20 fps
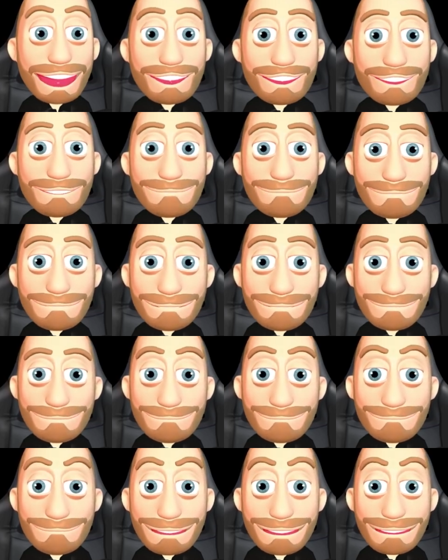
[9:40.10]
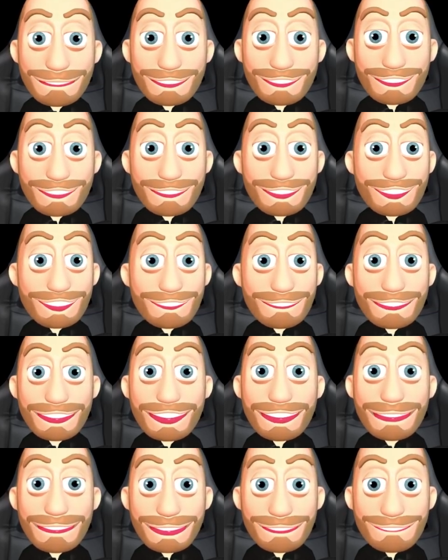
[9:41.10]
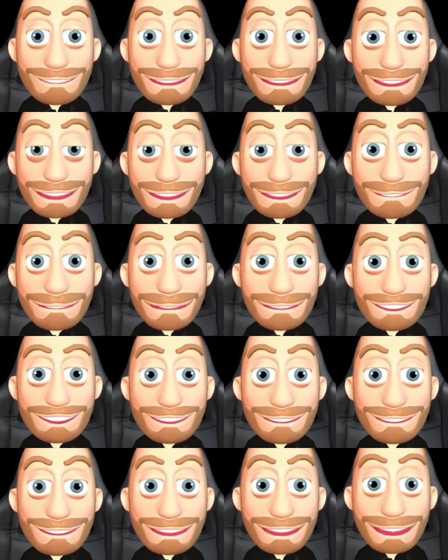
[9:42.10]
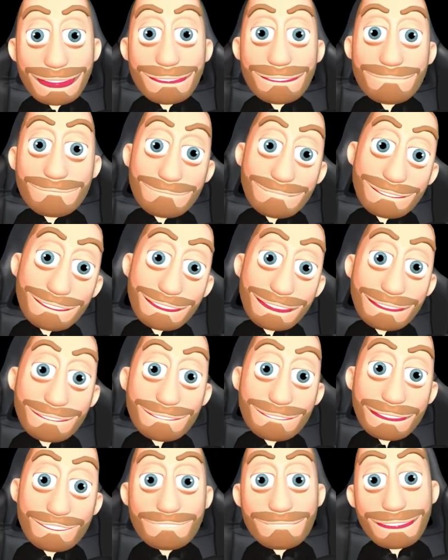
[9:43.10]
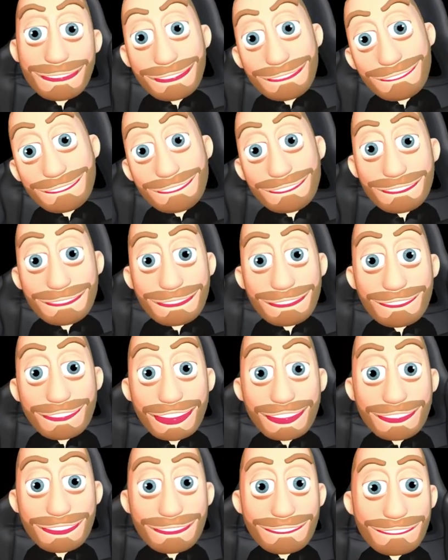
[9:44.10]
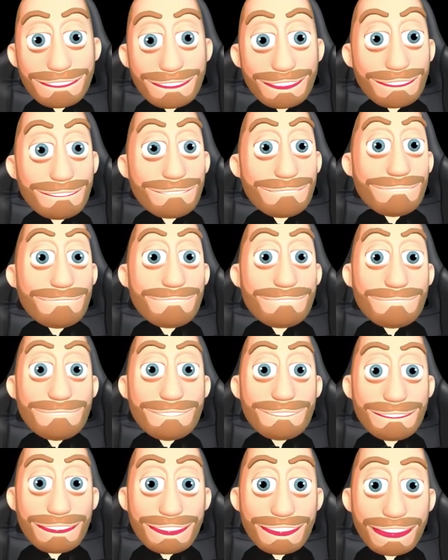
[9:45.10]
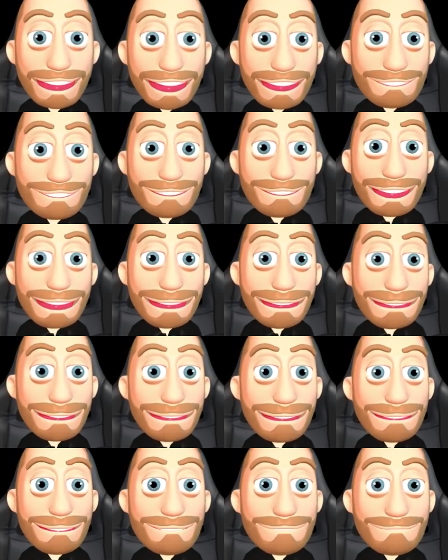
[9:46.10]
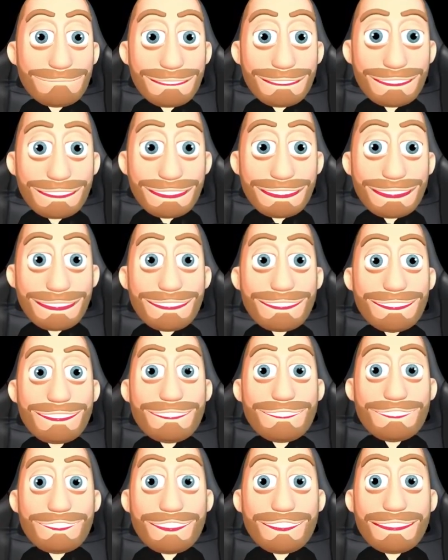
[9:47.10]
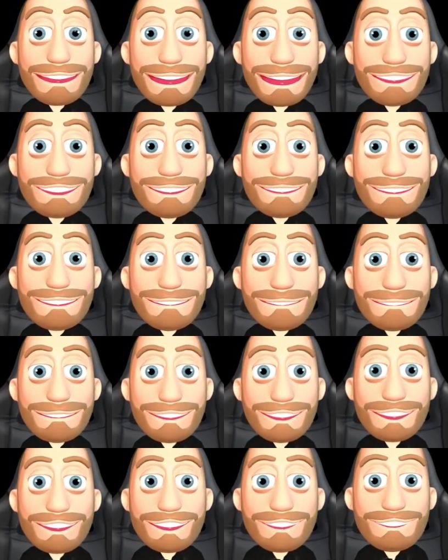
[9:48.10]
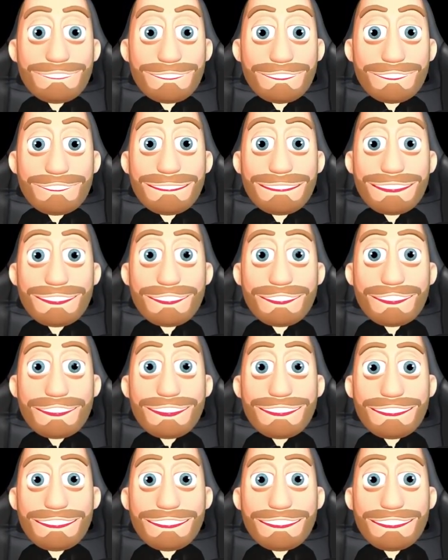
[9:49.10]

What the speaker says: that to be a negative where people go, oh, I've got to capture this, and they go to exit the LP. So for that, they can sit here and watch this 222 drop